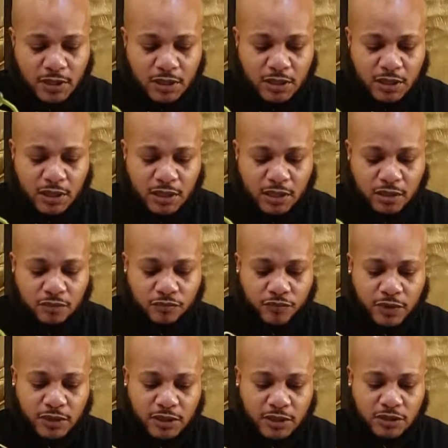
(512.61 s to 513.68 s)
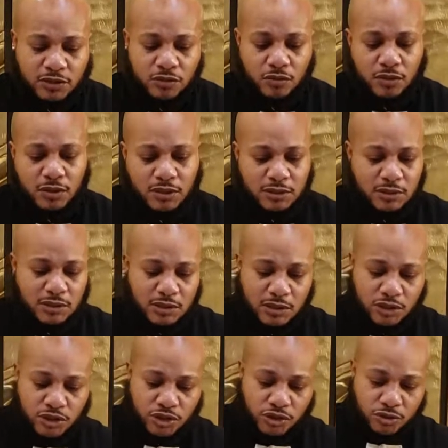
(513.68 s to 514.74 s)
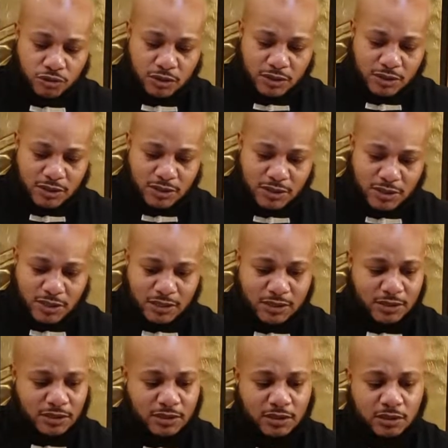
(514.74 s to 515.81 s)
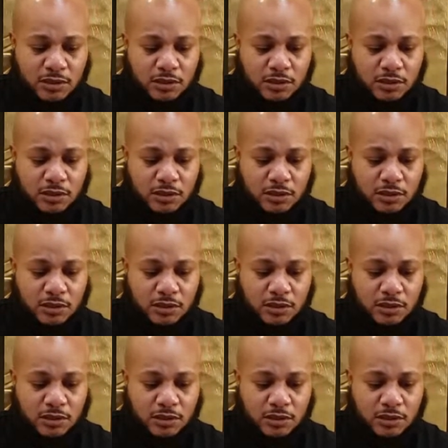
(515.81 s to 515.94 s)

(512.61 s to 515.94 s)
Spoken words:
Again, really just doing this to ensure success.